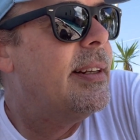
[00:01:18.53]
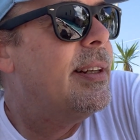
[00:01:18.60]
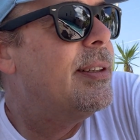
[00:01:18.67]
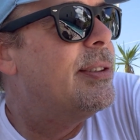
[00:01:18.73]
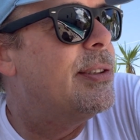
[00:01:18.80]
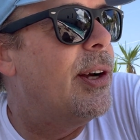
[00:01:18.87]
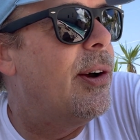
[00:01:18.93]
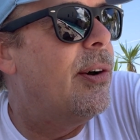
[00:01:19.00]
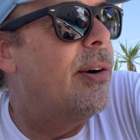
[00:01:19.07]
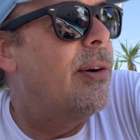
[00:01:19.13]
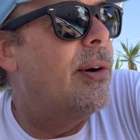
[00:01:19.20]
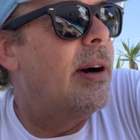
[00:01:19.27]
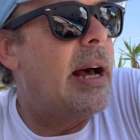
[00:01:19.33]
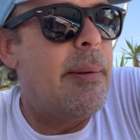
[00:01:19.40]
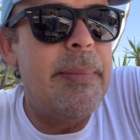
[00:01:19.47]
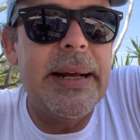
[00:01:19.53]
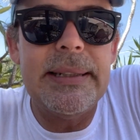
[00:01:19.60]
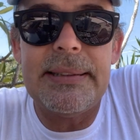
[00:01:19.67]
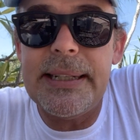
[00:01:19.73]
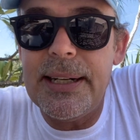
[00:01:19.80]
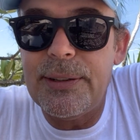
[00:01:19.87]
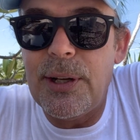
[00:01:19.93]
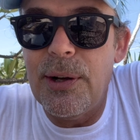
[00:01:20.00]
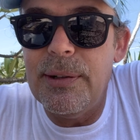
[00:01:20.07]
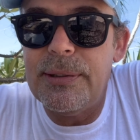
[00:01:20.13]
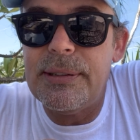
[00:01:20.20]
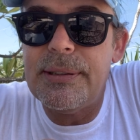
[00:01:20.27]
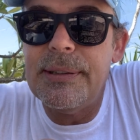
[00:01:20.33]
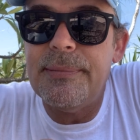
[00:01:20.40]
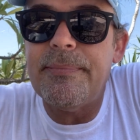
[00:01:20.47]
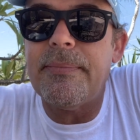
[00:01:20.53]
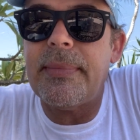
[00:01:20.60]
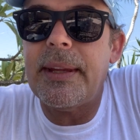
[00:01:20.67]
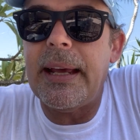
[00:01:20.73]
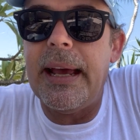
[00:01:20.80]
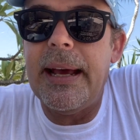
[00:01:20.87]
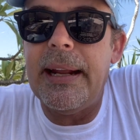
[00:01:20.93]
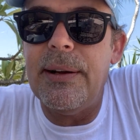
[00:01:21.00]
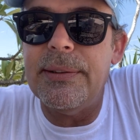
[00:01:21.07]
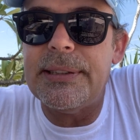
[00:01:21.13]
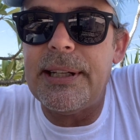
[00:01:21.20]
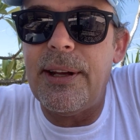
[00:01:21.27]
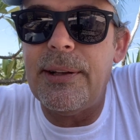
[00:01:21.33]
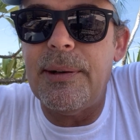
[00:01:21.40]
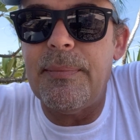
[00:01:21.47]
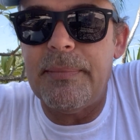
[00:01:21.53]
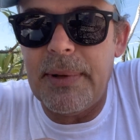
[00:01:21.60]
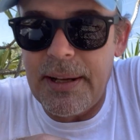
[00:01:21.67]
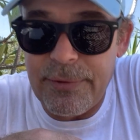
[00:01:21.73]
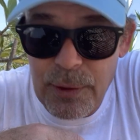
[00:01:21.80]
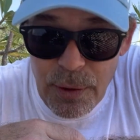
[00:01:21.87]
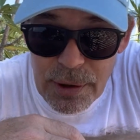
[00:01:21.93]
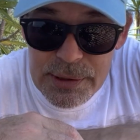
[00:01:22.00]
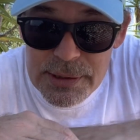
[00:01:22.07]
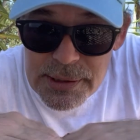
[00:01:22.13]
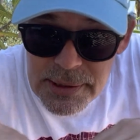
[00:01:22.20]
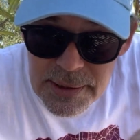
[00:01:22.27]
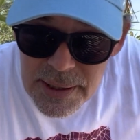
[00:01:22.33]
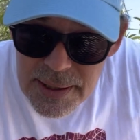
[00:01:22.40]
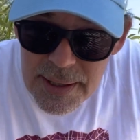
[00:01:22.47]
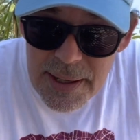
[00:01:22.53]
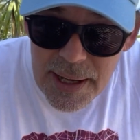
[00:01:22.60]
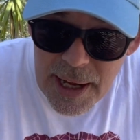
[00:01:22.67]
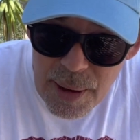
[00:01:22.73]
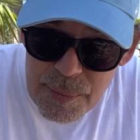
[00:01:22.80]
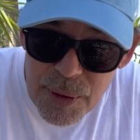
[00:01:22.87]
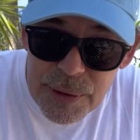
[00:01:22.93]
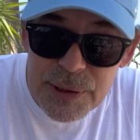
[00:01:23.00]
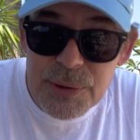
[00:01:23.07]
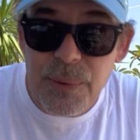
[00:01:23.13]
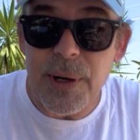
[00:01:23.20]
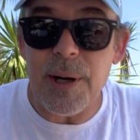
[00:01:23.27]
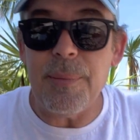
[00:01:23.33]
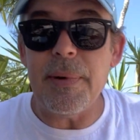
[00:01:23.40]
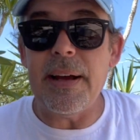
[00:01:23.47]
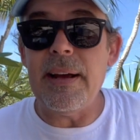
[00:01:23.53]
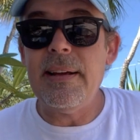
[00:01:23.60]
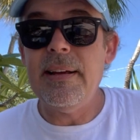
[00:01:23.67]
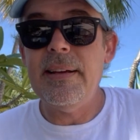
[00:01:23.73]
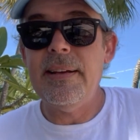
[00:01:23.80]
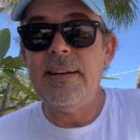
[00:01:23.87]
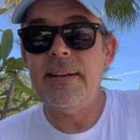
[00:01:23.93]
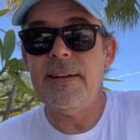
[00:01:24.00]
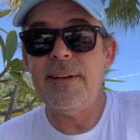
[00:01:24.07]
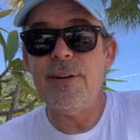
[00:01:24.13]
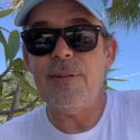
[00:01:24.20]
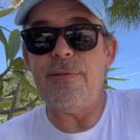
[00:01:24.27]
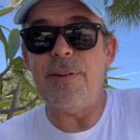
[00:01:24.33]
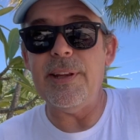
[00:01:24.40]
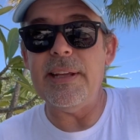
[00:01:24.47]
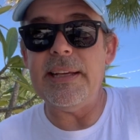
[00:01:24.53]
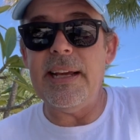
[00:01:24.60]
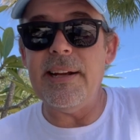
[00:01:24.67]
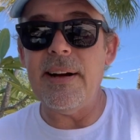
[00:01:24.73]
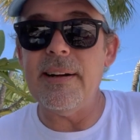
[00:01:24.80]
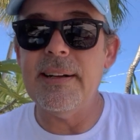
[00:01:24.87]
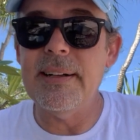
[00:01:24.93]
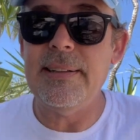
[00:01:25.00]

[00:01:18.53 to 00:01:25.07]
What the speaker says: So I met Santos, and I was telling him, of course, I'm always wearing my Philly gear.